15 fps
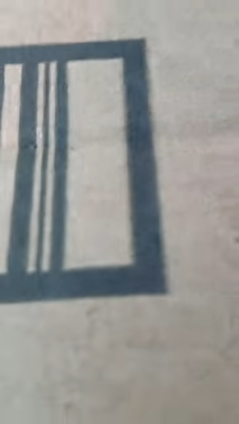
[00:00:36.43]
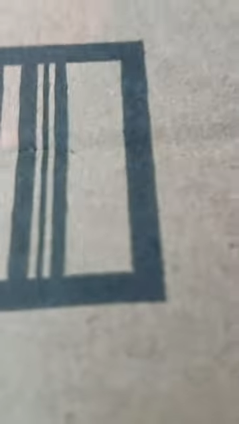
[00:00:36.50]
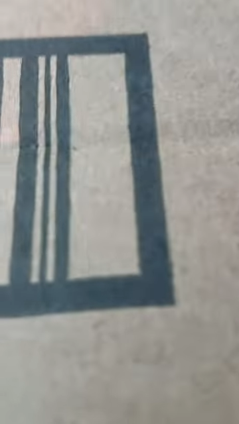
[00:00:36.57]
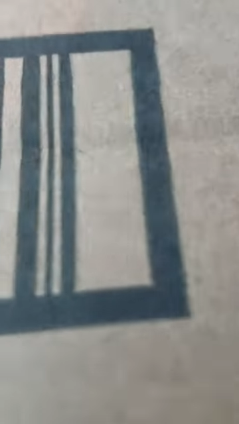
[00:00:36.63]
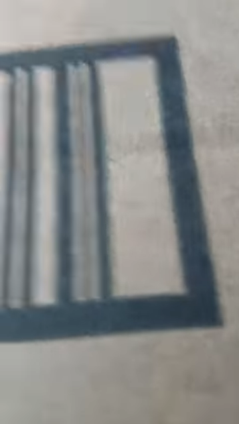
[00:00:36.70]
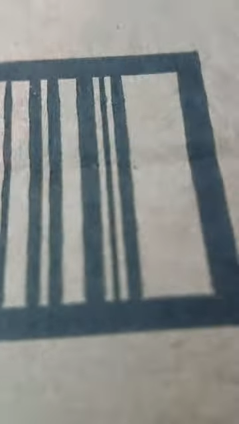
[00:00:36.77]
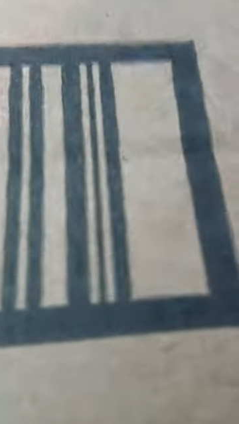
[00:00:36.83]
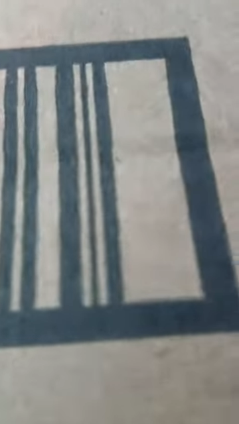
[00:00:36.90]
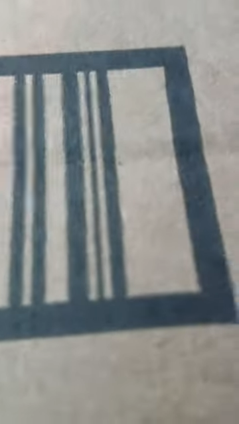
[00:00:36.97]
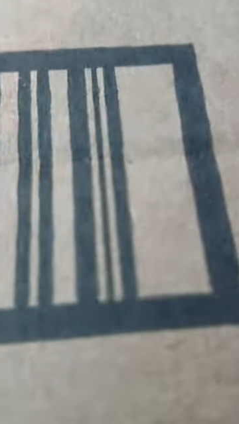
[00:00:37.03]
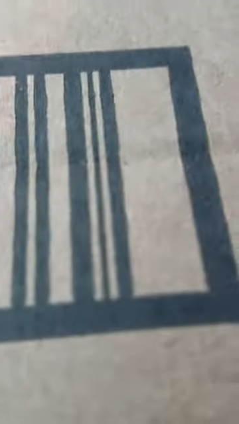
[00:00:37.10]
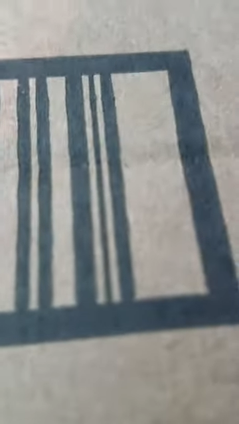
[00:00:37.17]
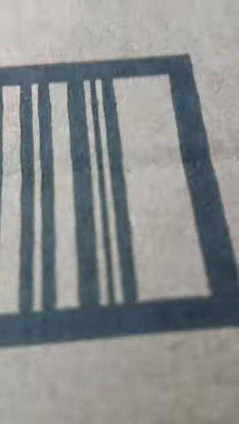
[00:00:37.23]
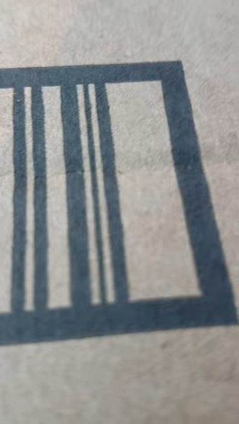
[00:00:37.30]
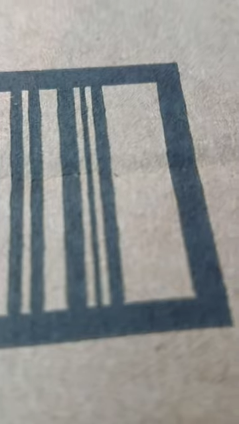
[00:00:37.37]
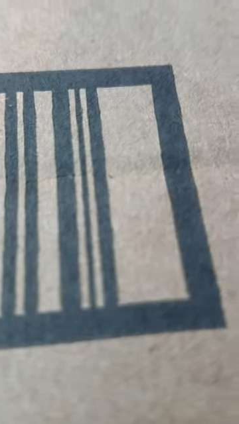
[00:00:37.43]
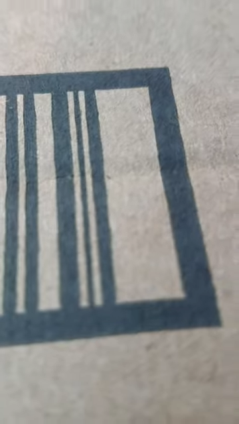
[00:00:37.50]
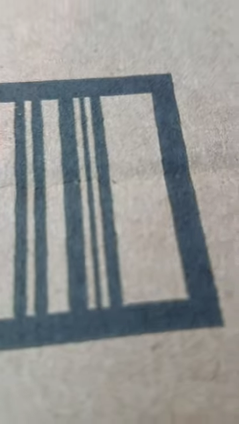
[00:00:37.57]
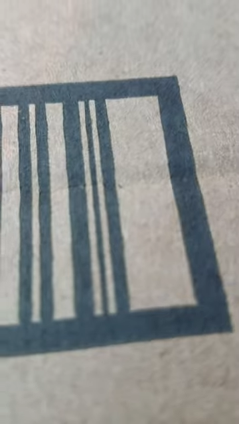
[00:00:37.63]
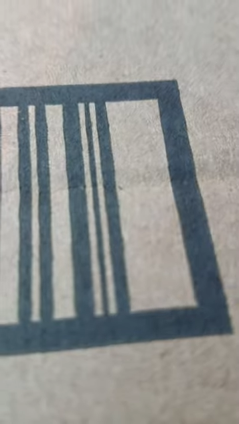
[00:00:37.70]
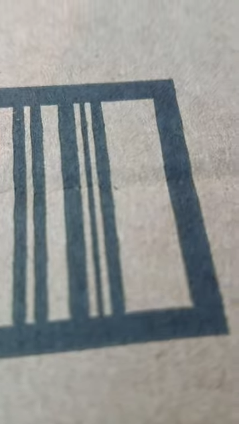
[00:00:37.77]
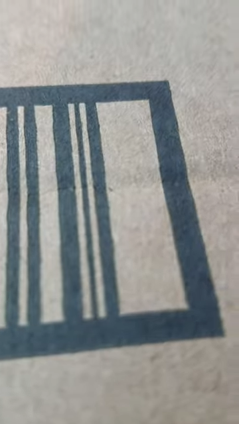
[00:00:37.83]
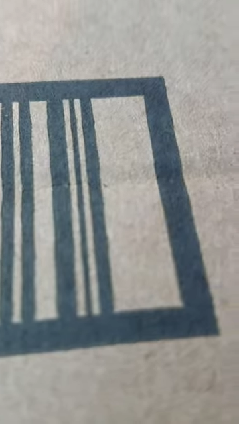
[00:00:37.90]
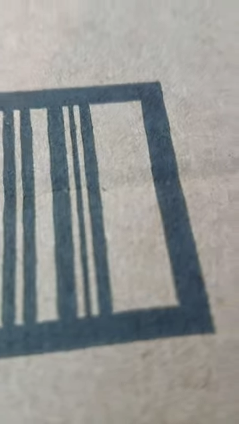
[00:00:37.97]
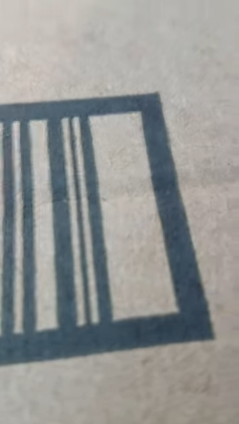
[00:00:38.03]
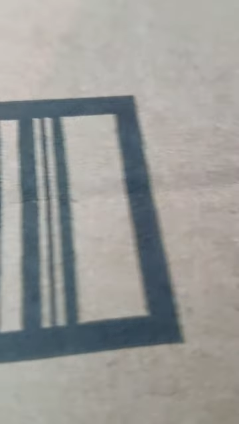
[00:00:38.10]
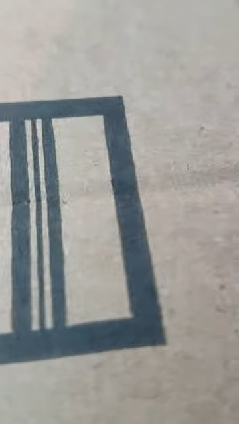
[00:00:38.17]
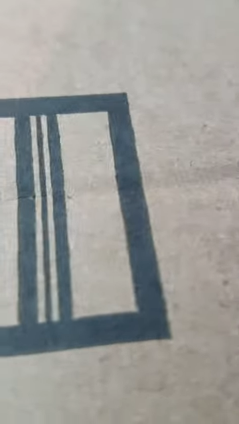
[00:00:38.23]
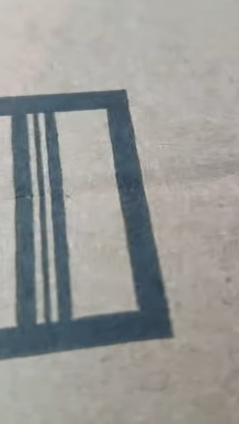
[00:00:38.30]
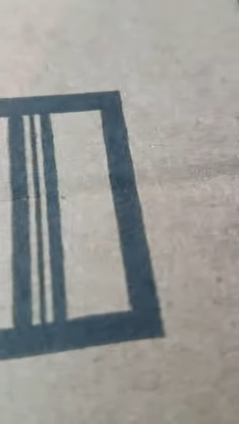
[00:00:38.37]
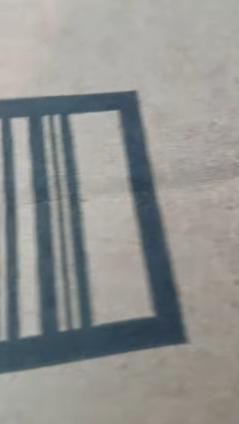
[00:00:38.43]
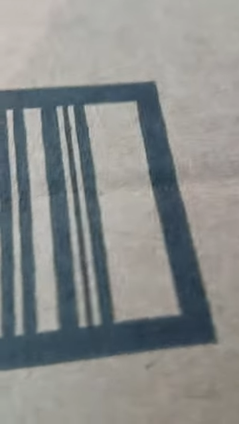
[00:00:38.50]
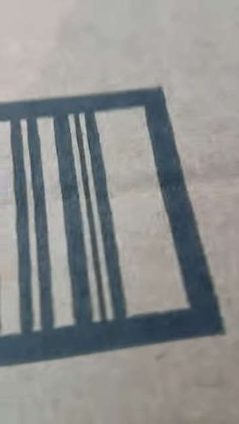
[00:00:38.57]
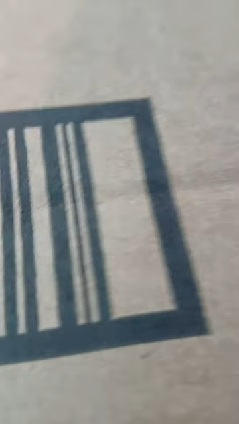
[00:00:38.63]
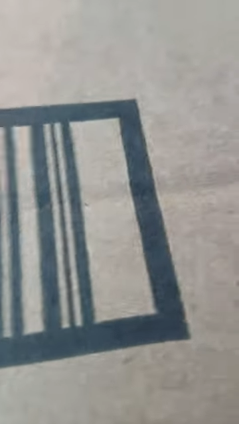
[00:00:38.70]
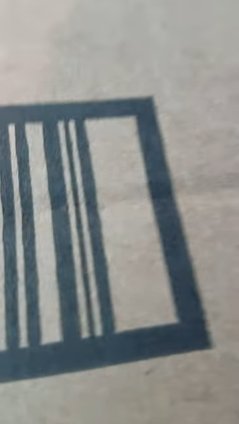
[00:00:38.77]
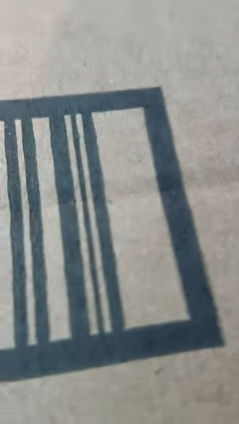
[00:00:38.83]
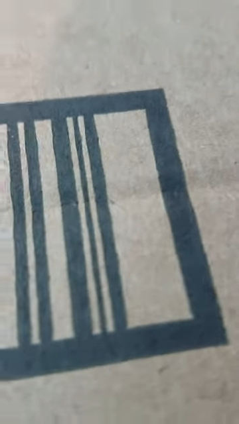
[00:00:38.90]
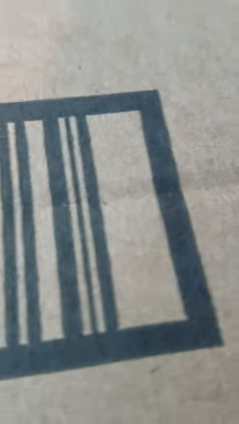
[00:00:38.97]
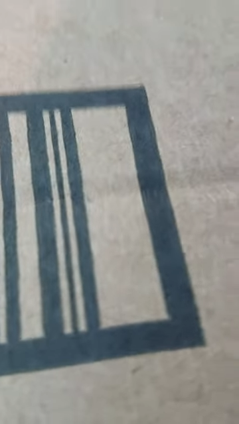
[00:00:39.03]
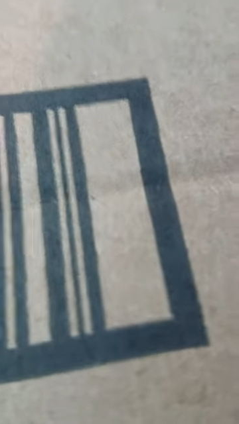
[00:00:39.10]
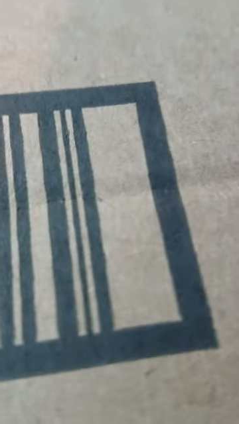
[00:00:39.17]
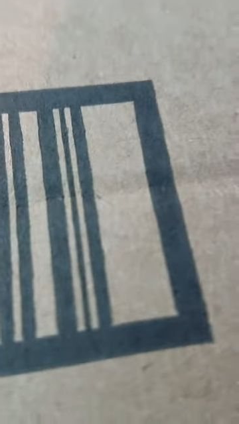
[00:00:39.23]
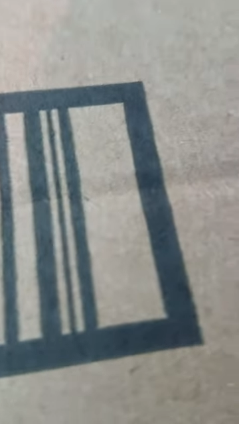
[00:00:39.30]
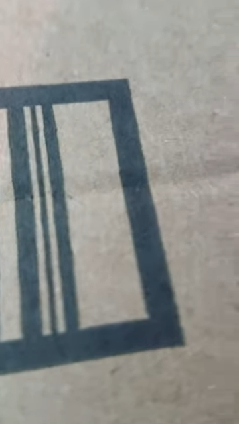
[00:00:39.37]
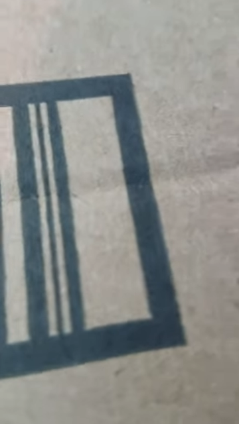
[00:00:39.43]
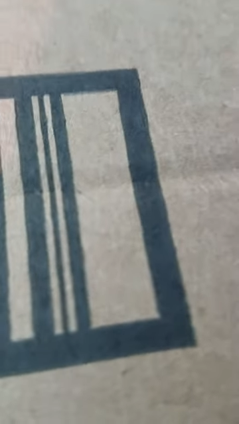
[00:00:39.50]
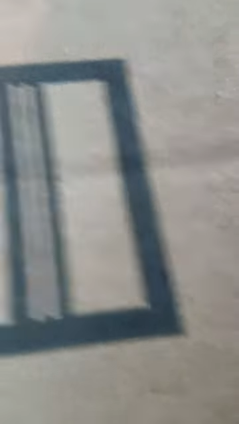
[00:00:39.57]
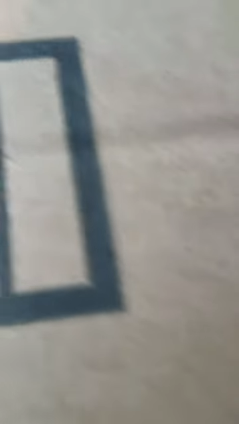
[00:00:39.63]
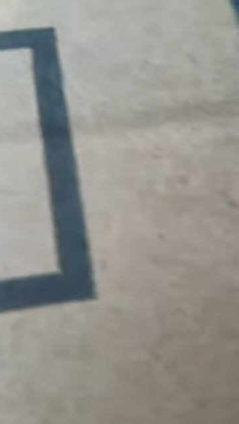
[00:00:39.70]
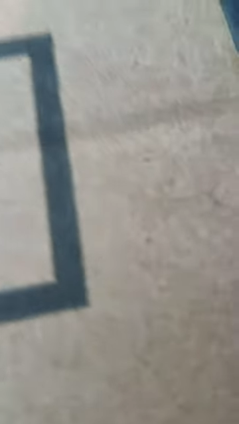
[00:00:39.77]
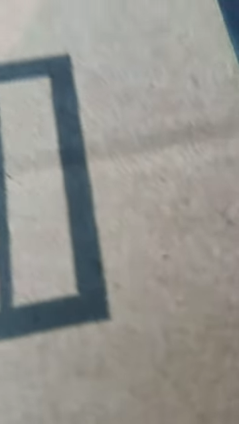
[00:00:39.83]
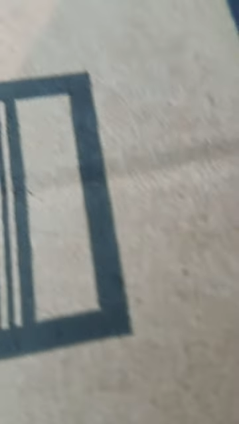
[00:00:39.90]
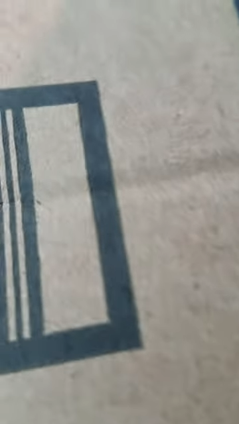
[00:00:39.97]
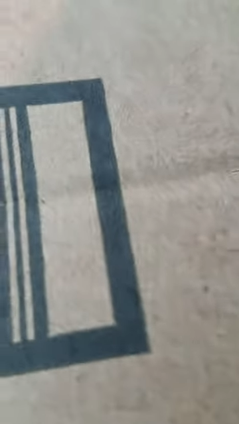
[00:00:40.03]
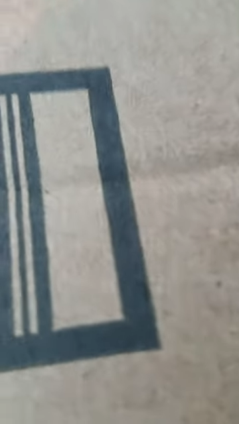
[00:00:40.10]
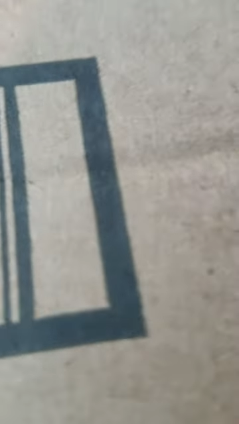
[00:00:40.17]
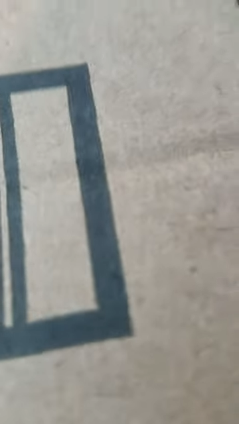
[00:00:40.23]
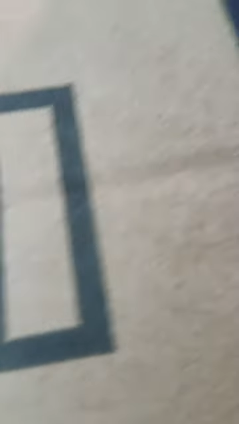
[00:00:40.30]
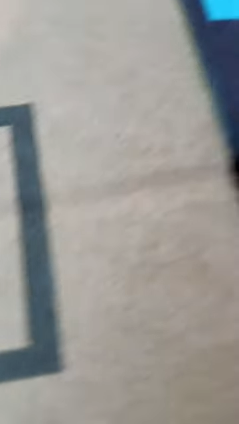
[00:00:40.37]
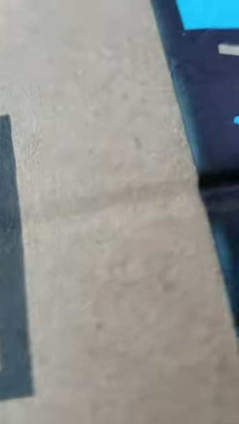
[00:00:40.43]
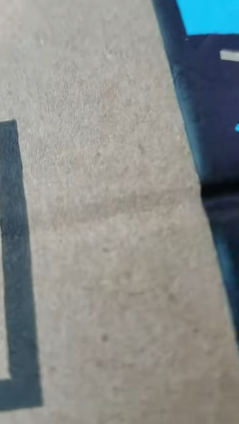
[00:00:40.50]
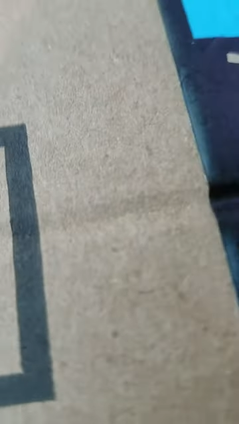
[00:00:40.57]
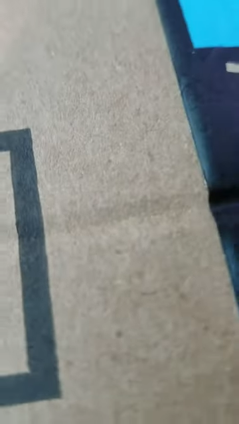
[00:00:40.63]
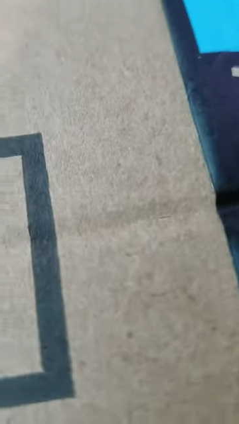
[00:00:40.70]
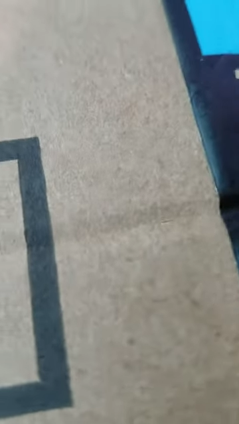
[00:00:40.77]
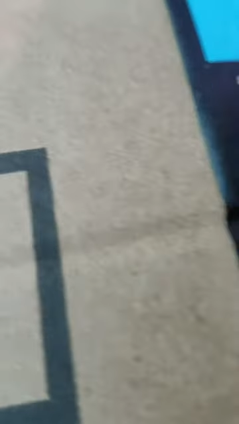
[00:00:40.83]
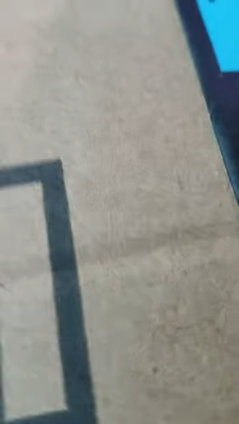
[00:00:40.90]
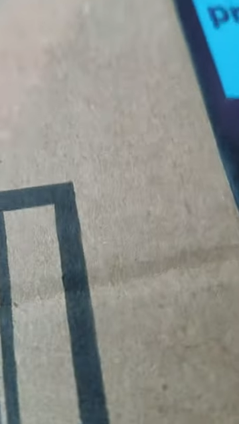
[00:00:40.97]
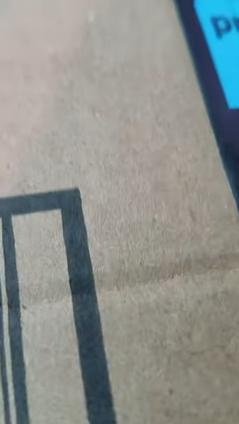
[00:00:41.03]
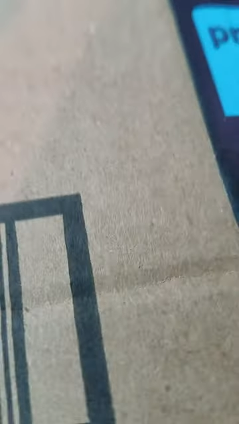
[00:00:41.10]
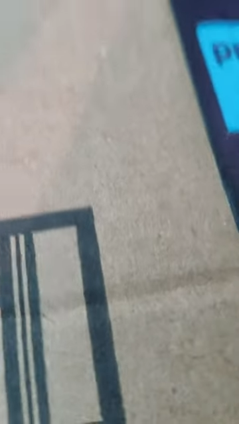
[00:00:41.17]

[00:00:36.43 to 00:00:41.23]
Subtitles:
(no speaker visible)